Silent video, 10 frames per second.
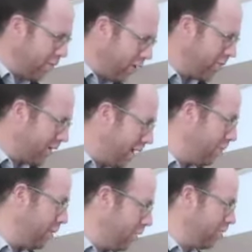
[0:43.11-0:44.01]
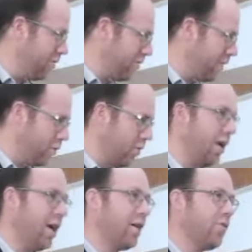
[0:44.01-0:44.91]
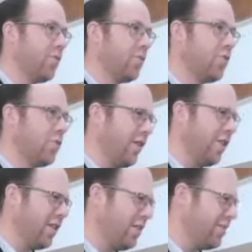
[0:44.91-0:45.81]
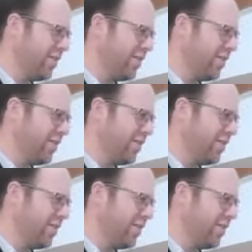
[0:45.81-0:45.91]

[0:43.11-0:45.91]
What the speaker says: the volumes can be purchased if you'd like from the shul. I think